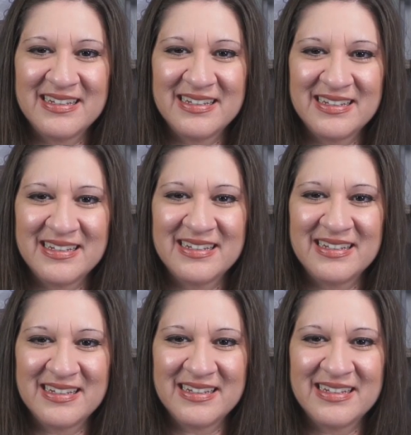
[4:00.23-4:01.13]

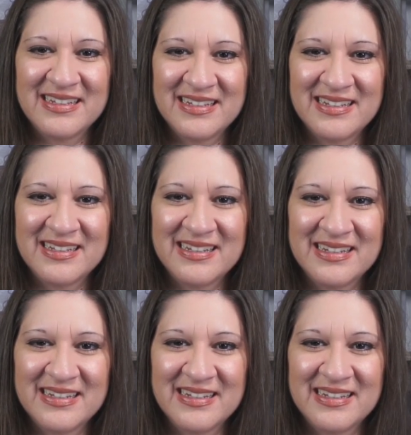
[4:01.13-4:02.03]

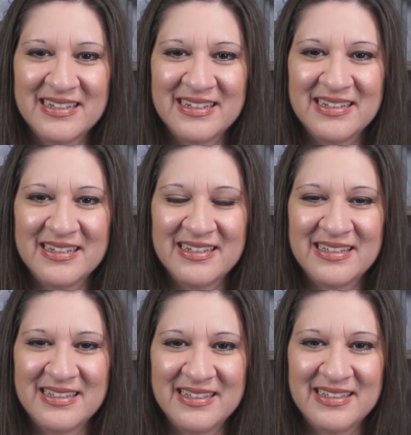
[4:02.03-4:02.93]

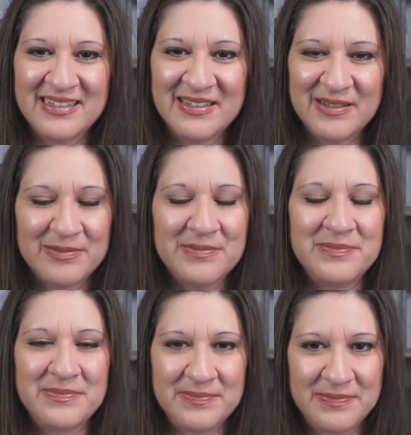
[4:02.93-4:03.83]

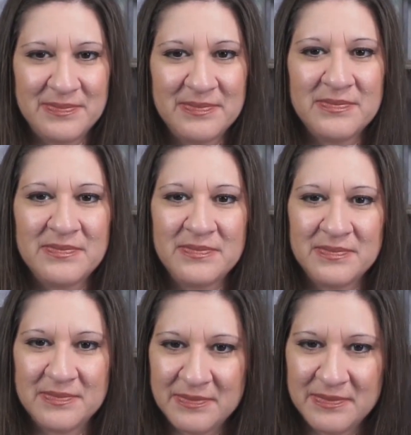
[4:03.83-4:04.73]

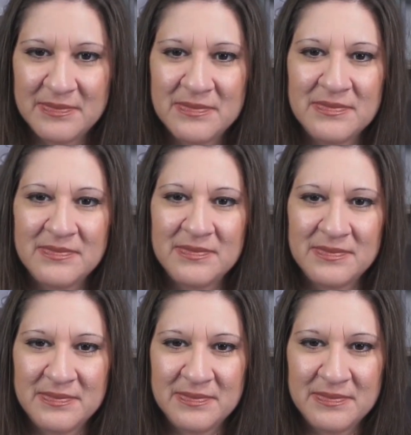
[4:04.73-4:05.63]

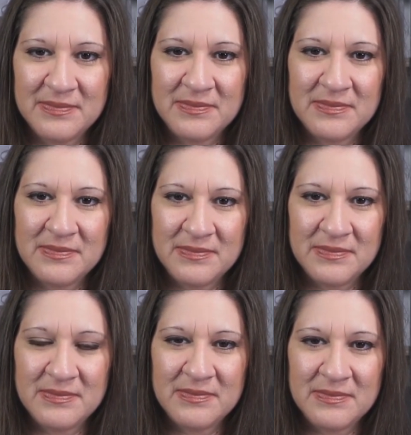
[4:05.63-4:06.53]

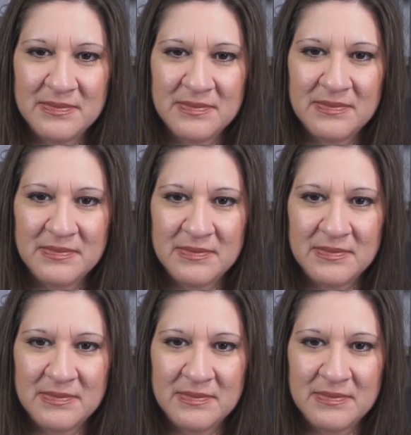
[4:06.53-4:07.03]
This person isn't speaking.